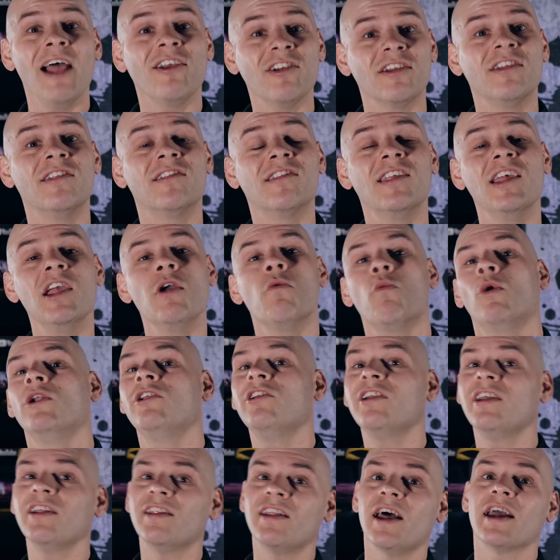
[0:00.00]
As you can see, once
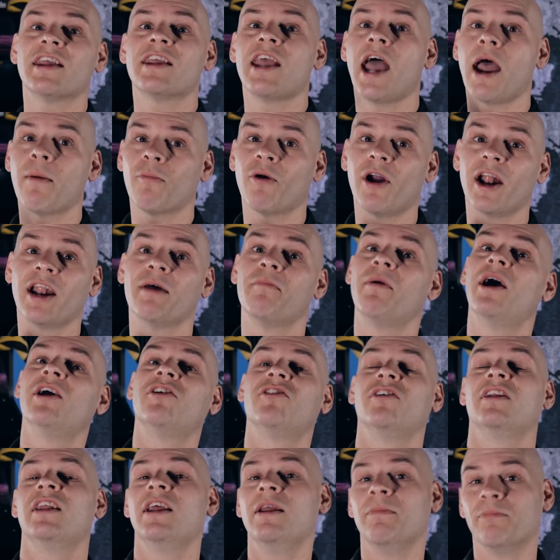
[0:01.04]
you get that camera
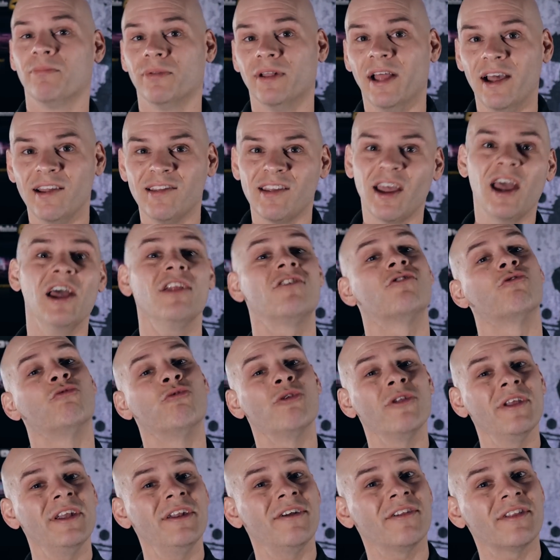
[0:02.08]
animation in place, it's
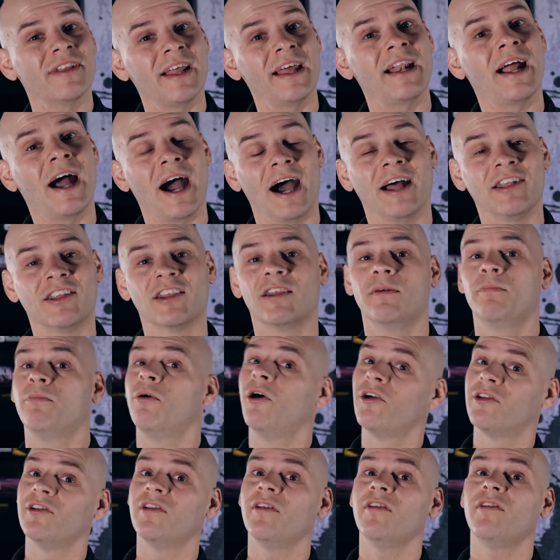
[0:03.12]
really not that hard to
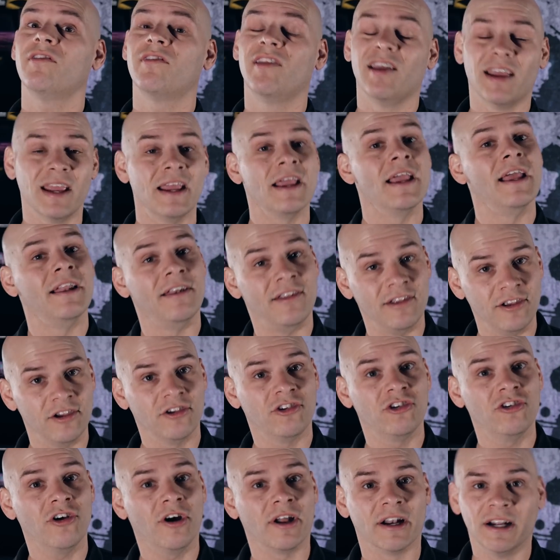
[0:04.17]
composite this thing into your
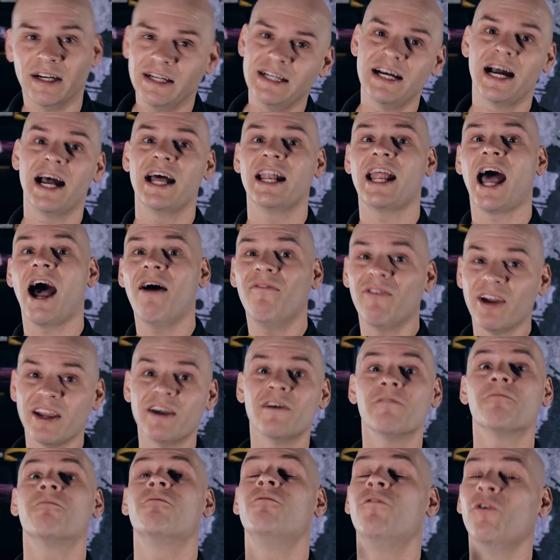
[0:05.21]
shot, and having
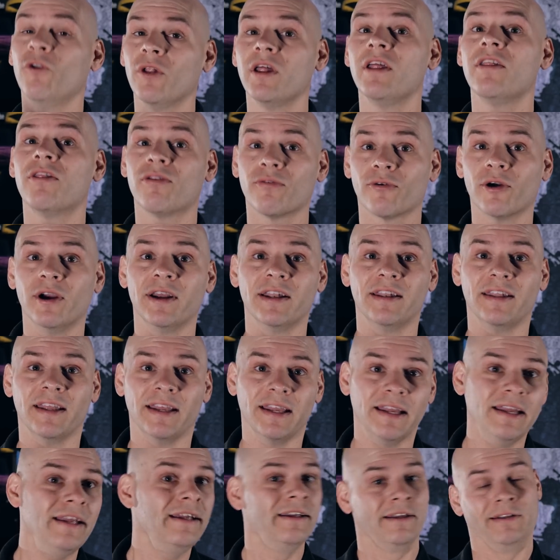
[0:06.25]
it fully
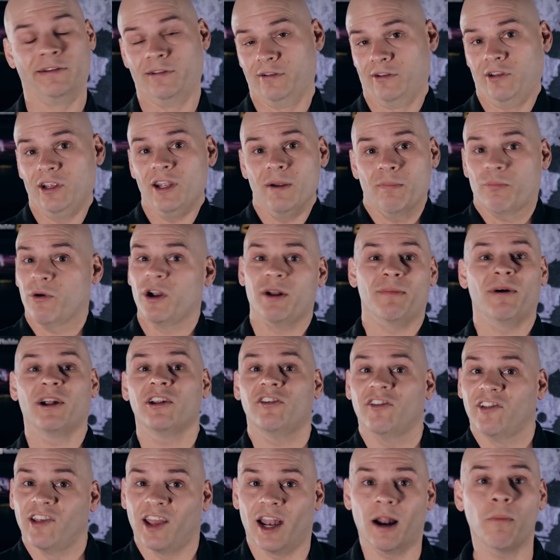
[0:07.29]
3D, you can pretty
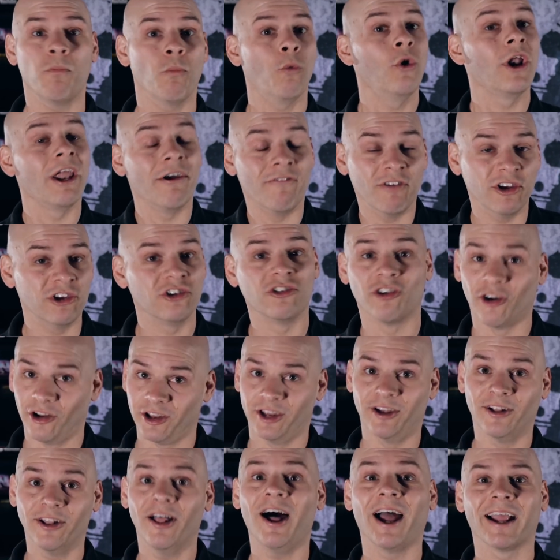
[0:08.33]
much set up whatever shot
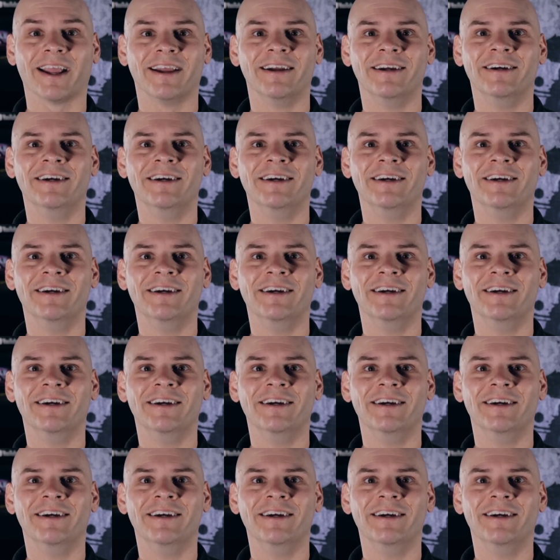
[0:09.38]
you like.